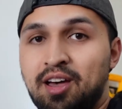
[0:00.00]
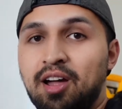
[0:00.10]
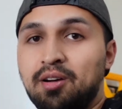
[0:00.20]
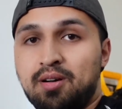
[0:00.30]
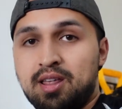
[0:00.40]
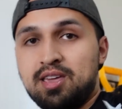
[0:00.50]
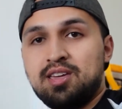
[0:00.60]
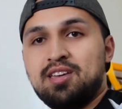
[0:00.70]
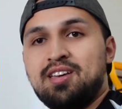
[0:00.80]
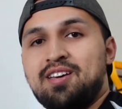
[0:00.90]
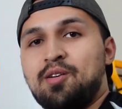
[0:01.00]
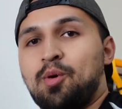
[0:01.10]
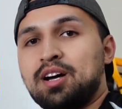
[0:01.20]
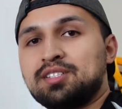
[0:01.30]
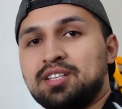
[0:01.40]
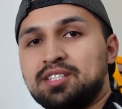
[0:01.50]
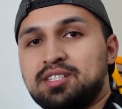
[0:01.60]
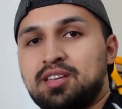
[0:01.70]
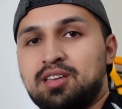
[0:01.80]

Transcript: All right, ready? Watch this.